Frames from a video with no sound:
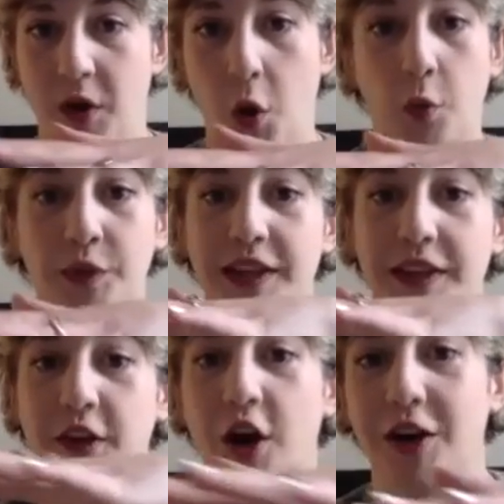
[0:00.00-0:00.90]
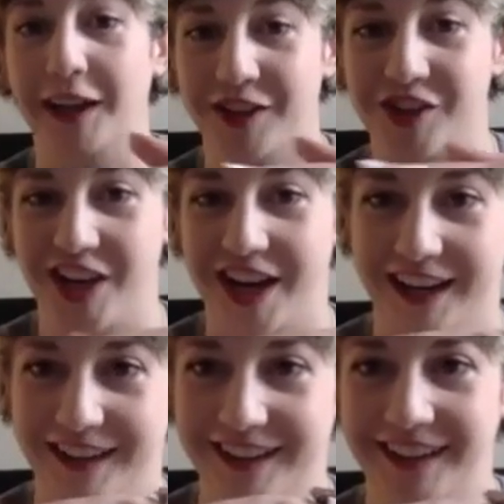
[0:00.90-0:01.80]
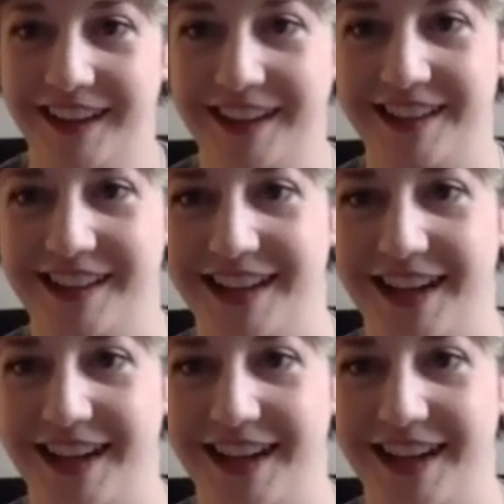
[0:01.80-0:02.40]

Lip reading: only the garlic shade, since I